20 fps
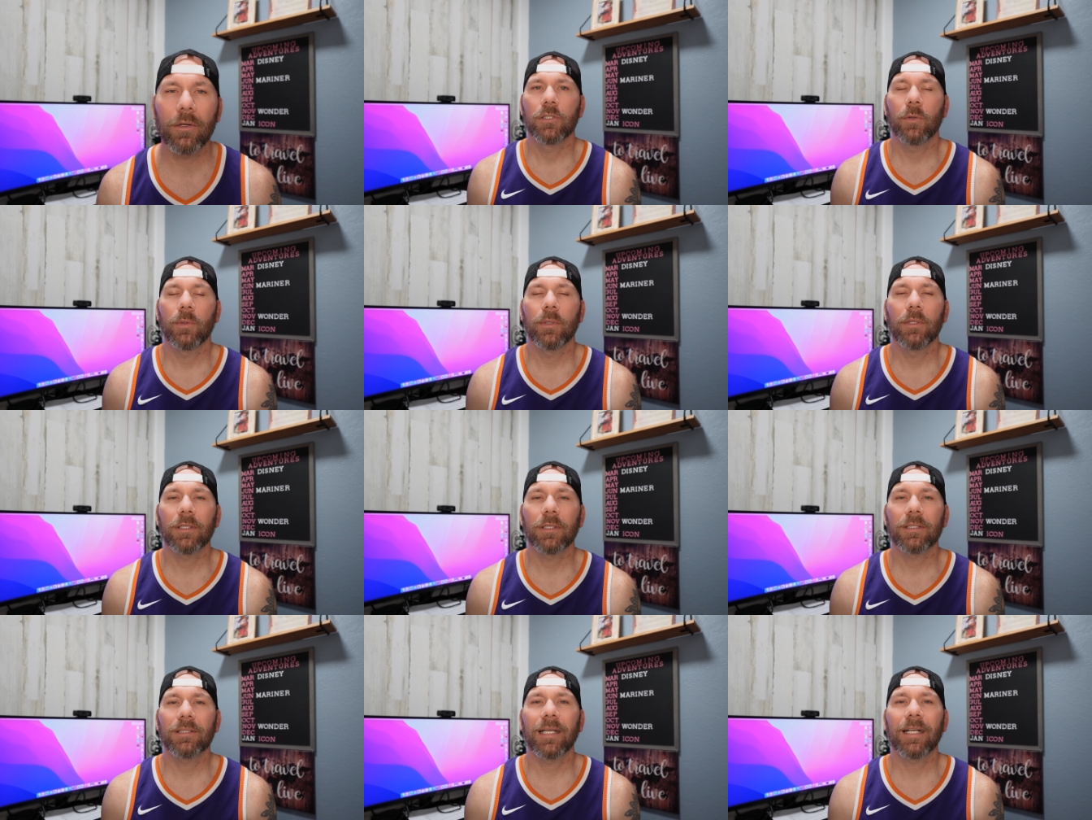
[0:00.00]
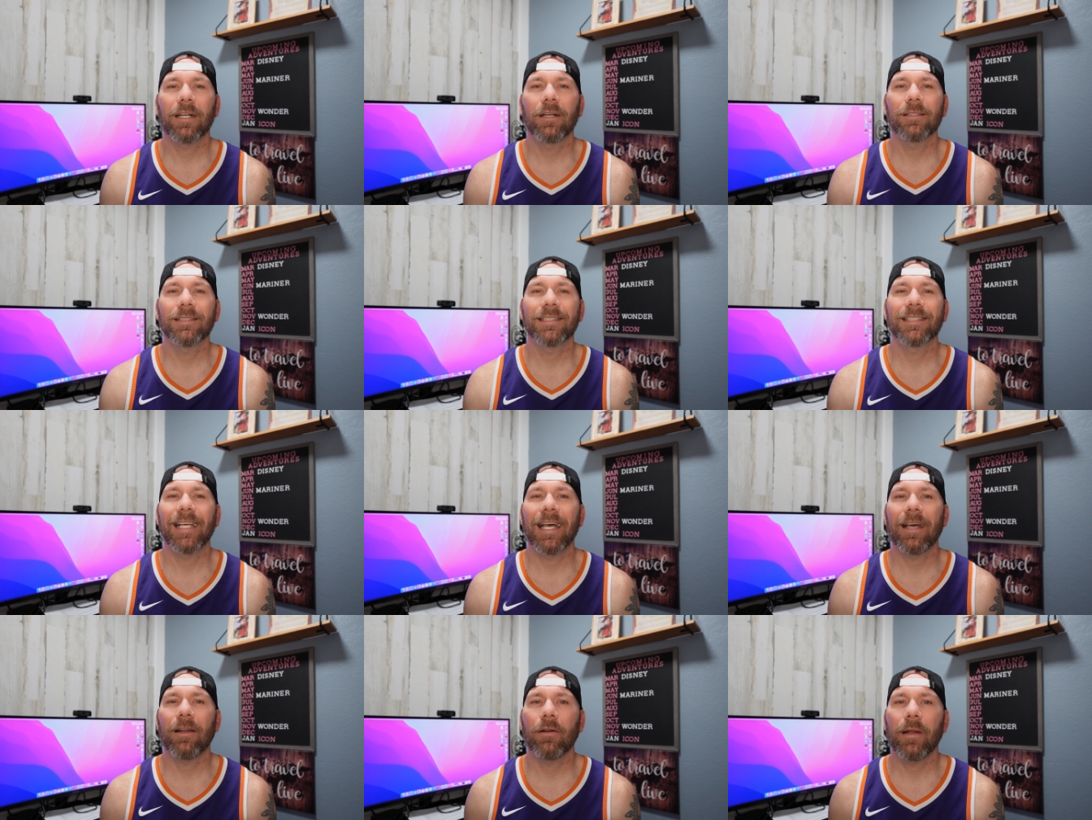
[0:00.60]
So it looks like on
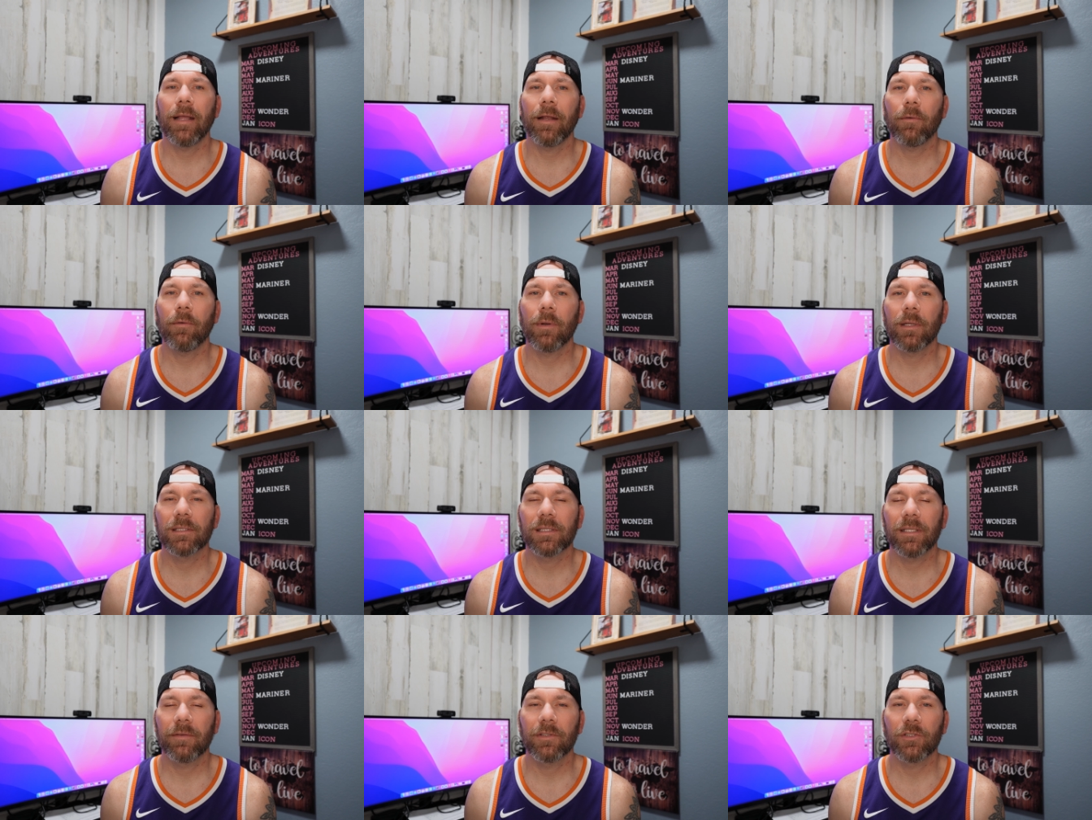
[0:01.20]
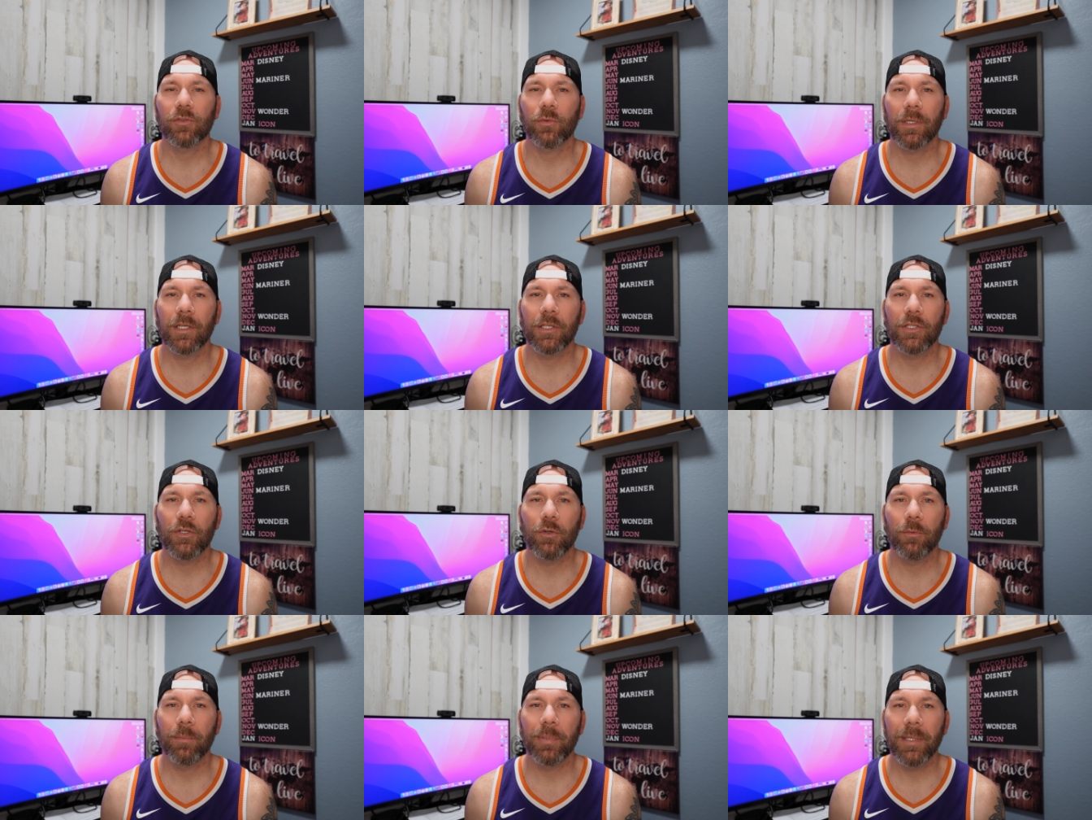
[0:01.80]
Saturday around
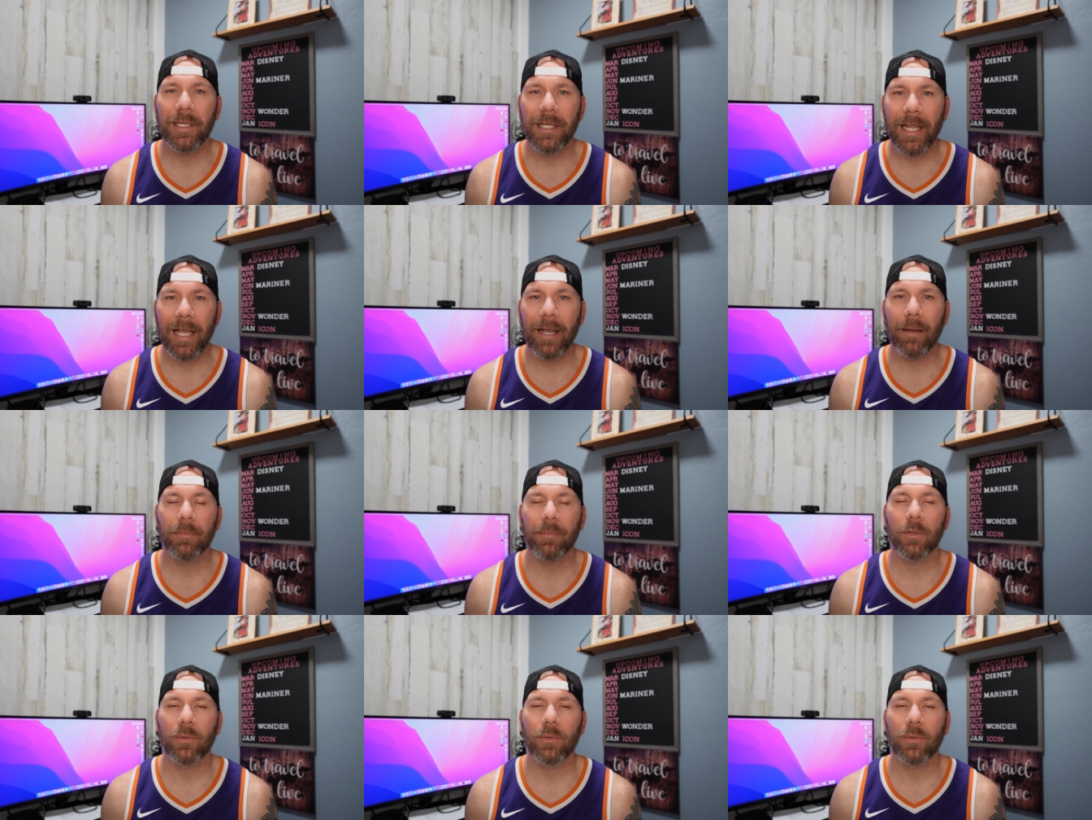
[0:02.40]
7.22 p.m.,